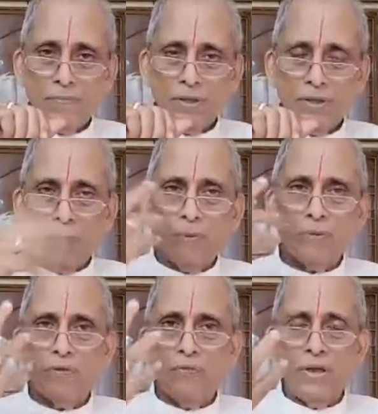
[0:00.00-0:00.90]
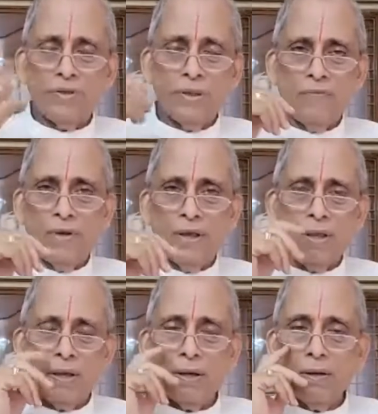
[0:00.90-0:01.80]
Suppose if I
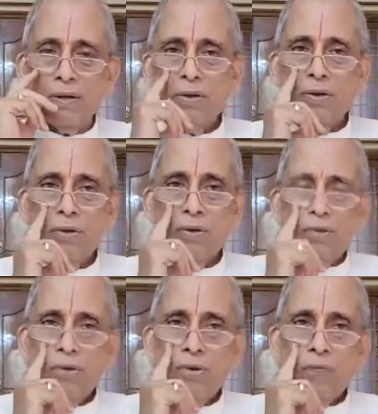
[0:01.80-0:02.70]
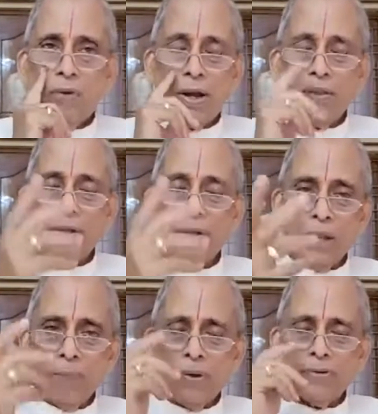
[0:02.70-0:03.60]
think what is the
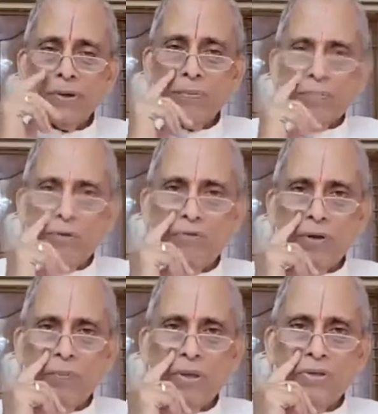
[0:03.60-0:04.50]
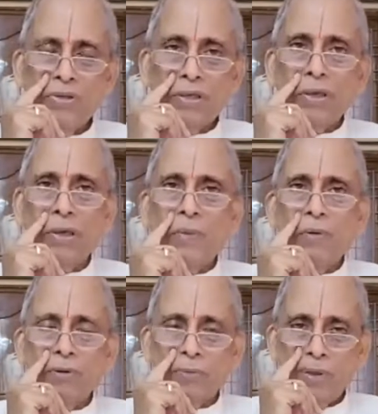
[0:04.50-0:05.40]
other person before me is thinking
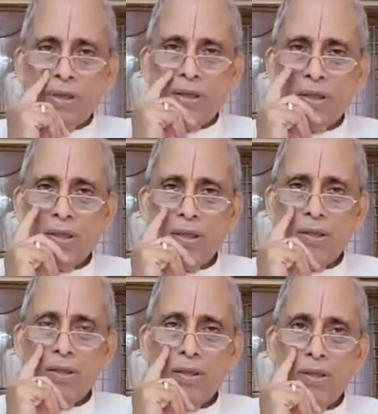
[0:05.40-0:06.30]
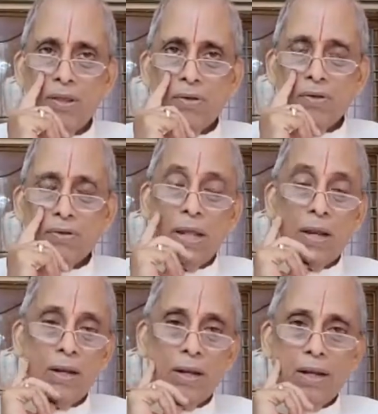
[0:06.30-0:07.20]
about me, so
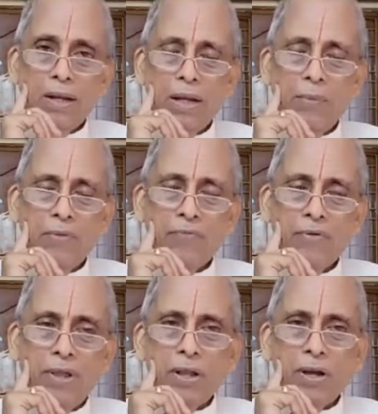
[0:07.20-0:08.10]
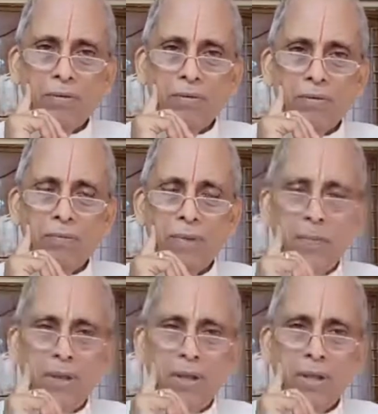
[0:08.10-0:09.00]
then I may feel that, oh,
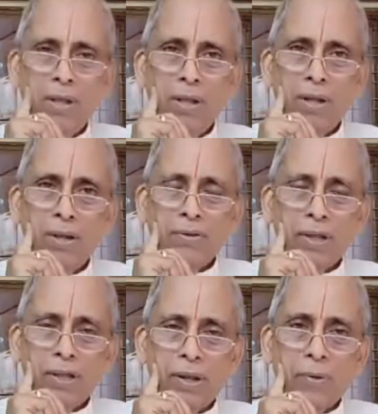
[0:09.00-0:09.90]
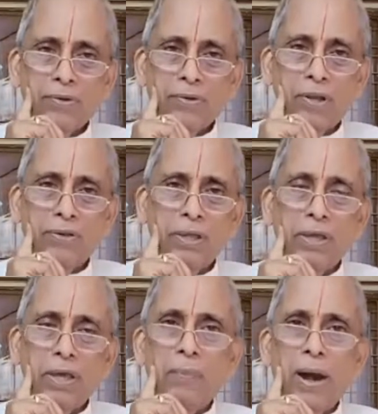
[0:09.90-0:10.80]
maybe this other person is
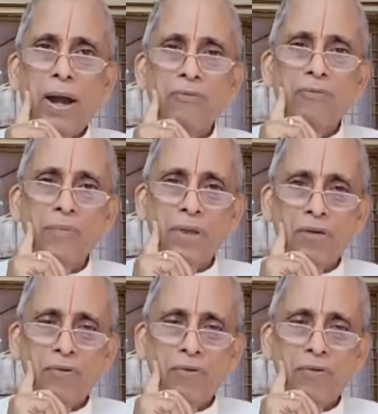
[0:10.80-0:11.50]
thinking bad of me.